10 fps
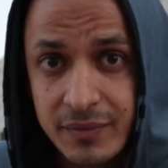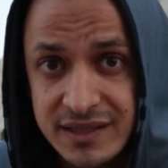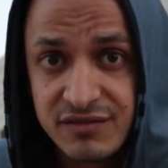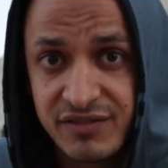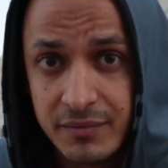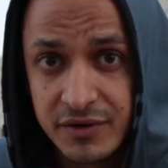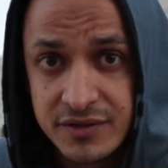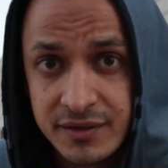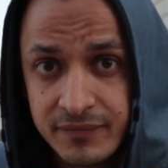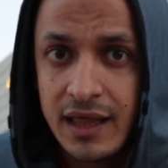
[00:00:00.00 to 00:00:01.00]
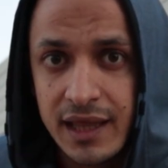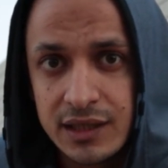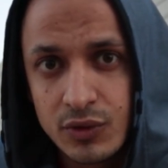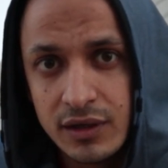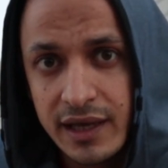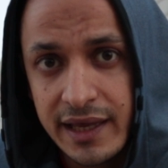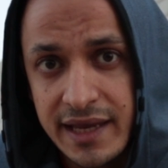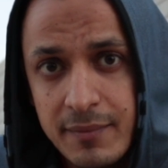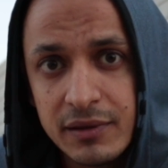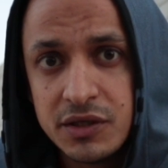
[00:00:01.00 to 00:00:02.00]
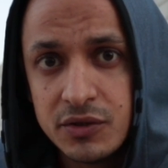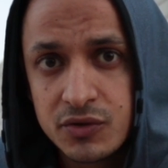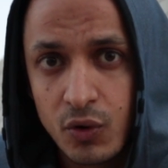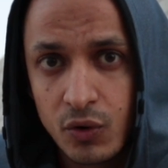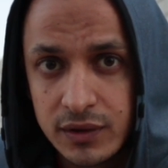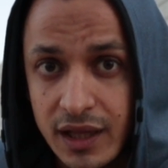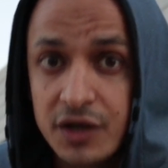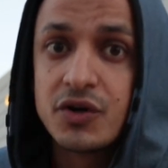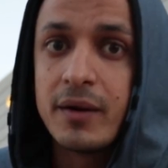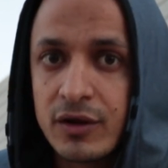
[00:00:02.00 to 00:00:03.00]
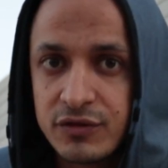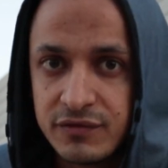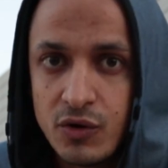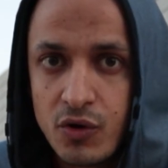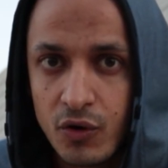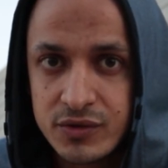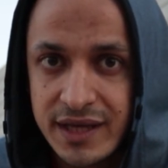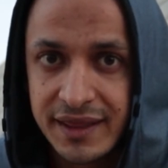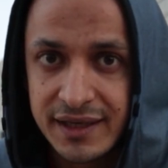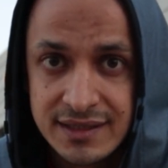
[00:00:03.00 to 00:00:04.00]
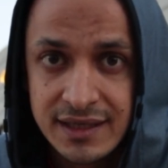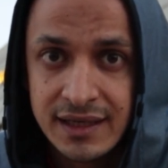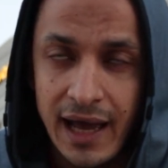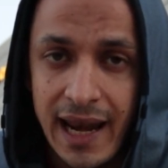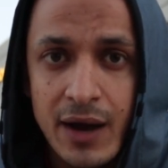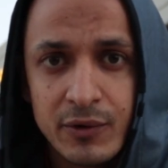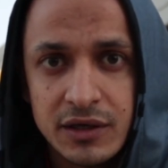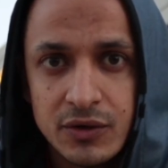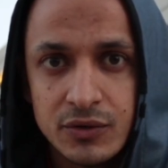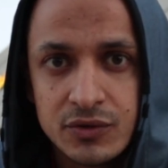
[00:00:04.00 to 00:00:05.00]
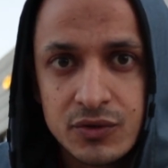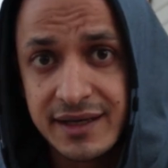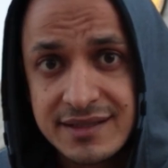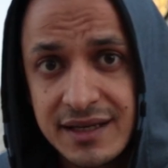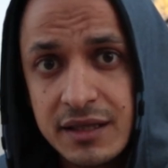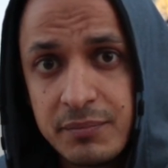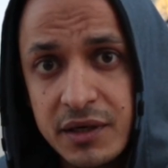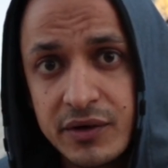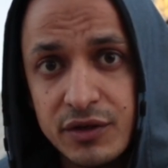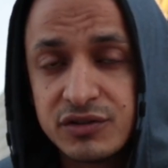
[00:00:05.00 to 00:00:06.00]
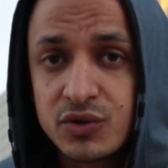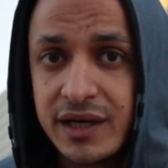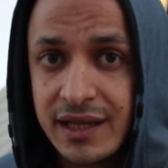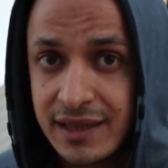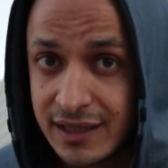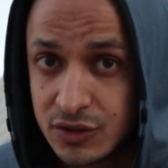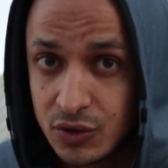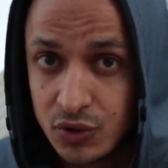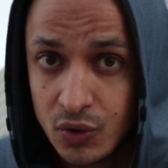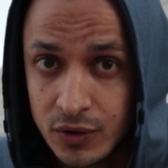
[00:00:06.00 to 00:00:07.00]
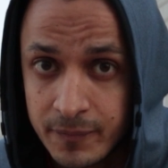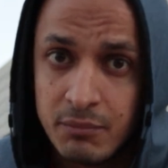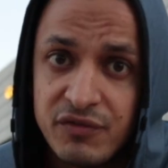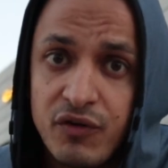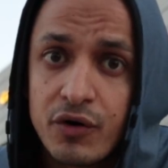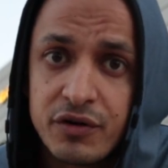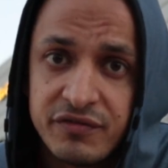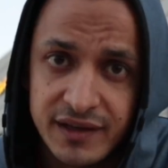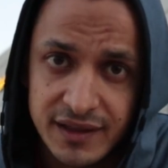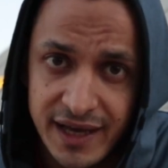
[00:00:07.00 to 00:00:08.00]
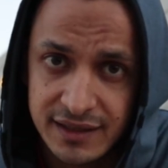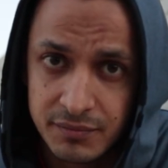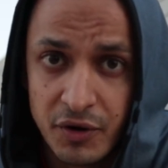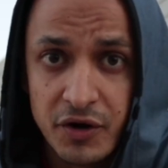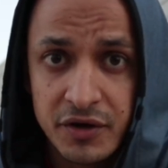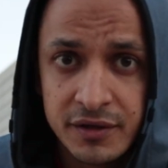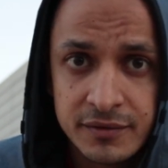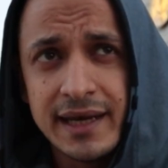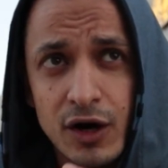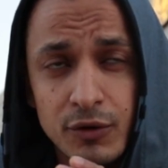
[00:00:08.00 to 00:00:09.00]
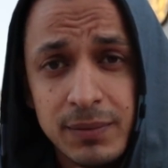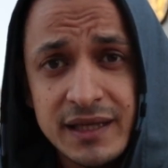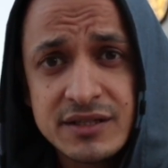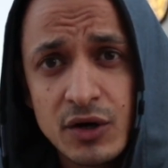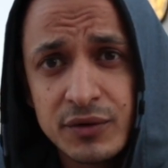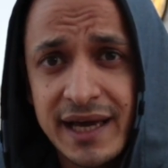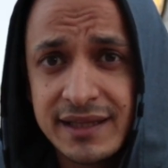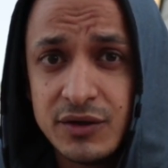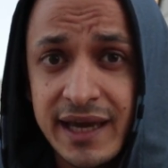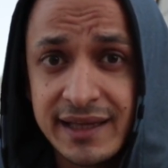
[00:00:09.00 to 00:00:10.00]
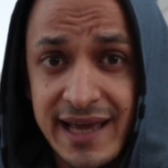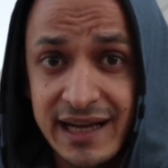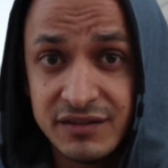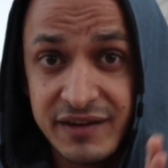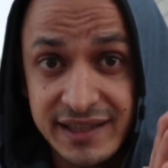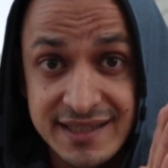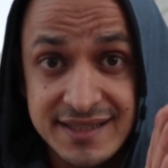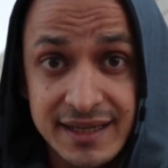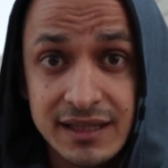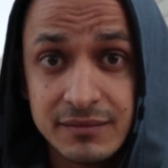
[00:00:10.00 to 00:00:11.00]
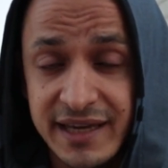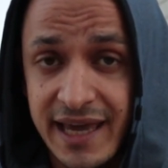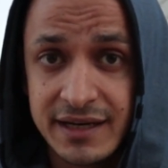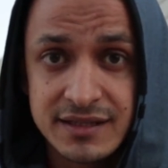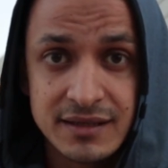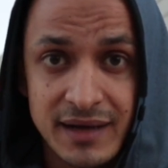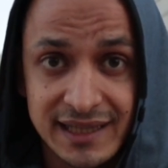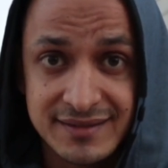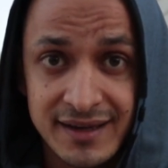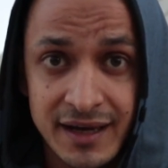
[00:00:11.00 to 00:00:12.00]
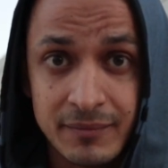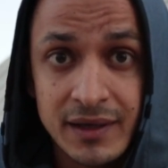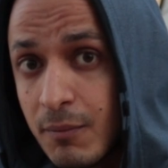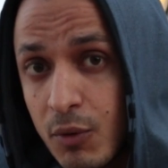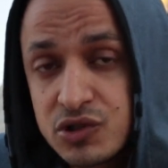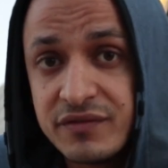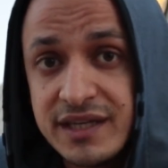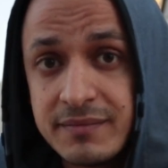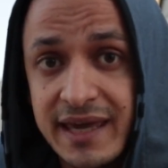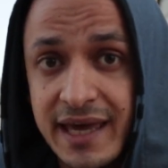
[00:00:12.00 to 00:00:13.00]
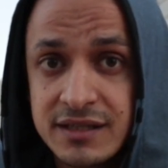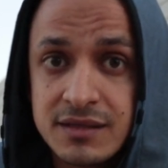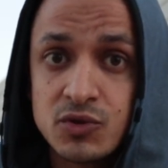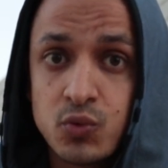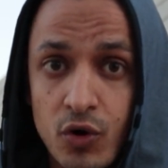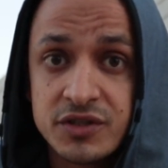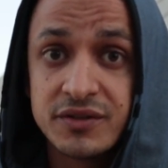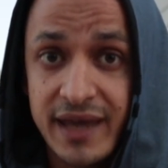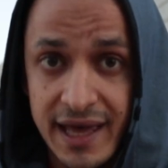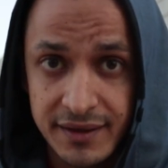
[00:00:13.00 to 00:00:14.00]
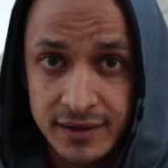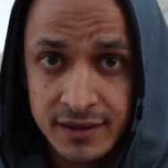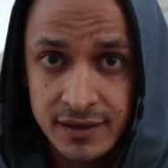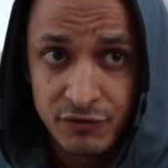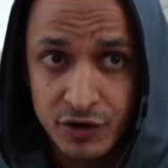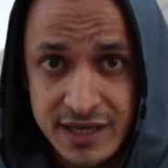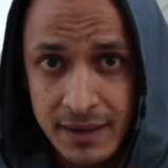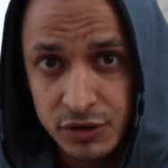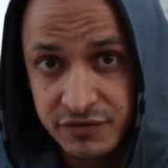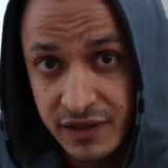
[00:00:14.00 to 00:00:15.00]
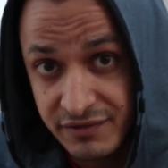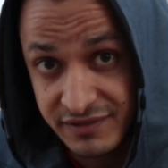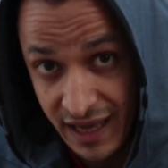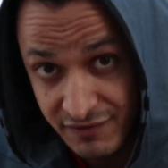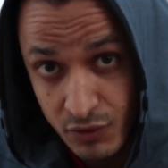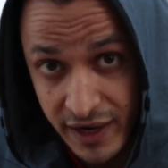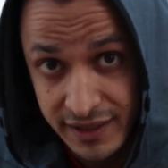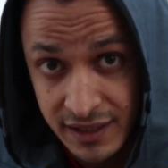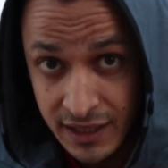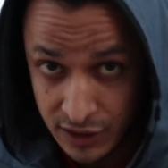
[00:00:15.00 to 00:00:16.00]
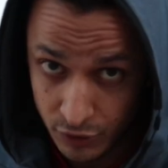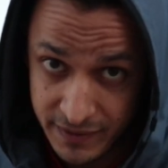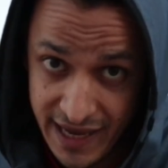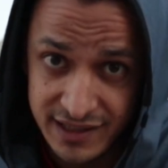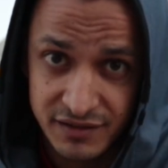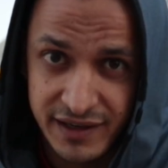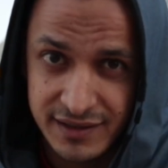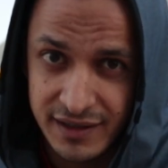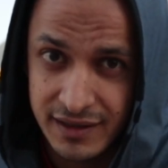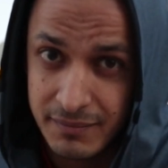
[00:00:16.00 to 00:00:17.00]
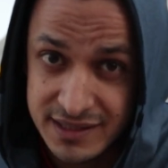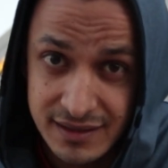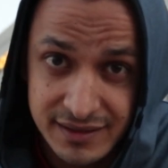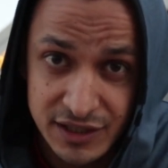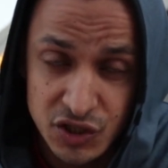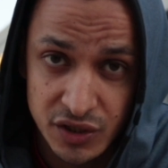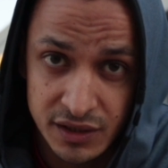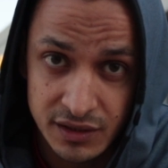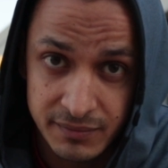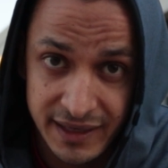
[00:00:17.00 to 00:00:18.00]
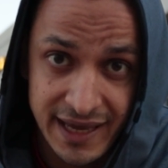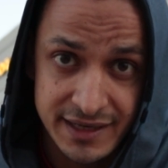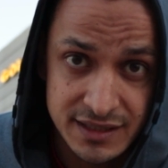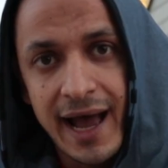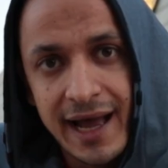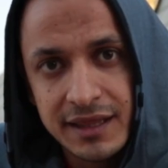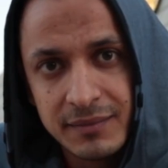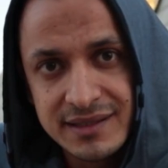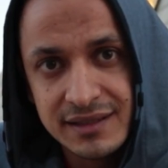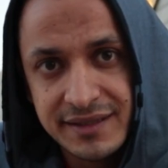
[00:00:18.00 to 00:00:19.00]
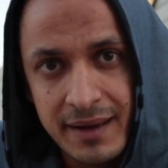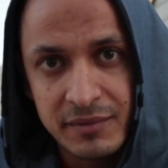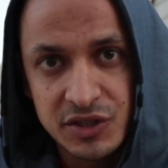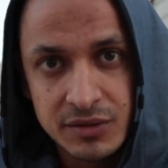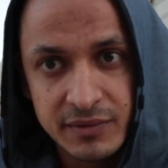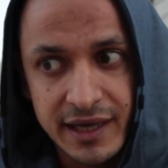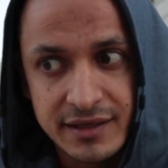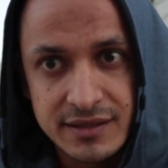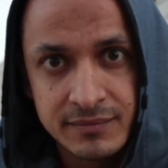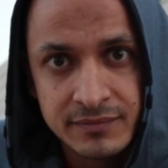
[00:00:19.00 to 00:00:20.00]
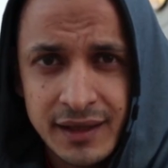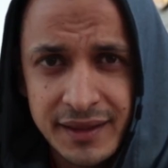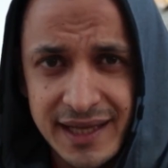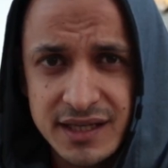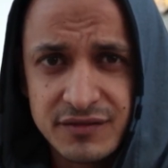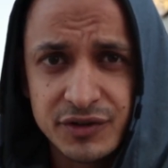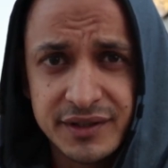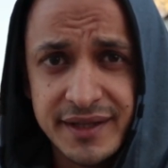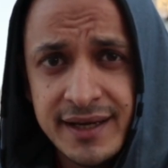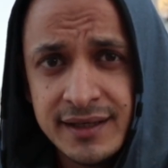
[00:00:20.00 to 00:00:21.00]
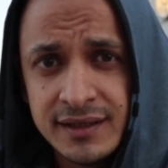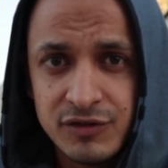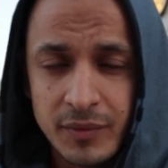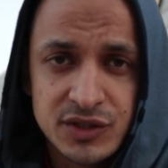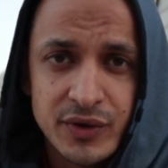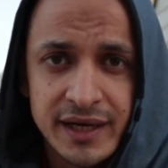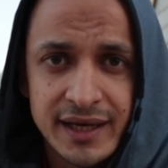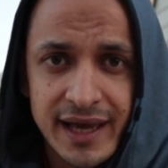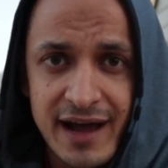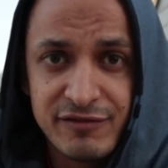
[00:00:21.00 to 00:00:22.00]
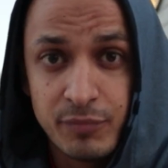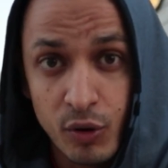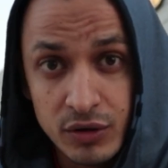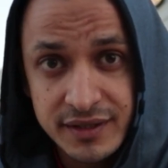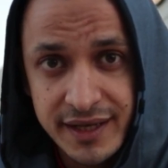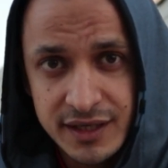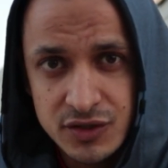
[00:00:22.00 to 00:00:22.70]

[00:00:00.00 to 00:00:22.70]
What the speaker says: muscle fibers that will enable you to hold larger amounts of glucose, and thus allowing you to extend the period of training that you do before you feel that burn. Now, please note that you can't activate a single mechanism at a time. Most of these mechanisms work together. For example, if you lift heavy weight, you'll be activating the muscle tension mechanism and the muscle damage mechanism. That's it for today. For my training, I have pull today,